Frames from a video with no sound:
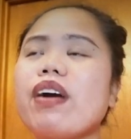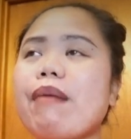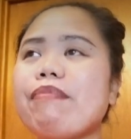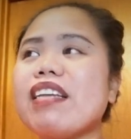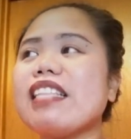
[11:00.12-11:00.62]

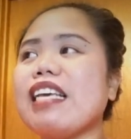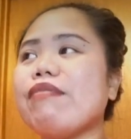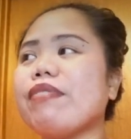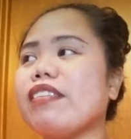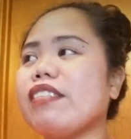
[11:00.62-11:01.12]
I'm not
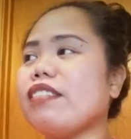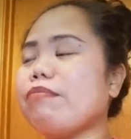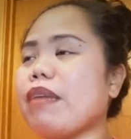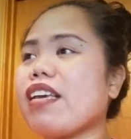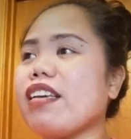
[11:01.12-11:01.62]
even
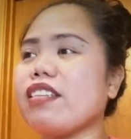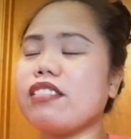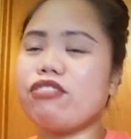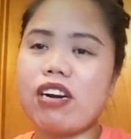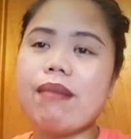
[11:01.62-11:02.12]

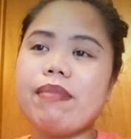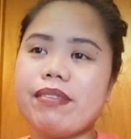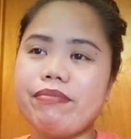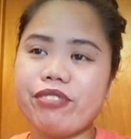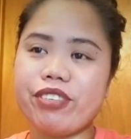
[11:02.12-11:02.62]
making
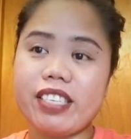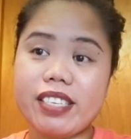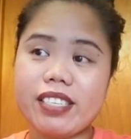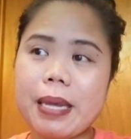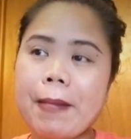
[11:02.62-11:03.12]
drama for
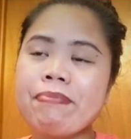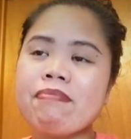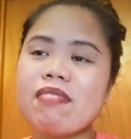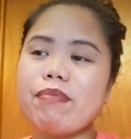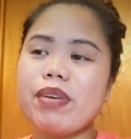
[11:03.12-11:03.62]
this,
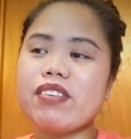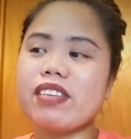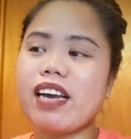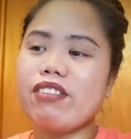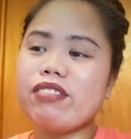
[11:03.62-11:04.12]

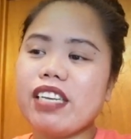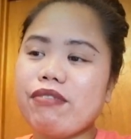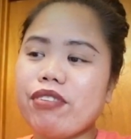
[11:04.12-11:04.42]
because I don't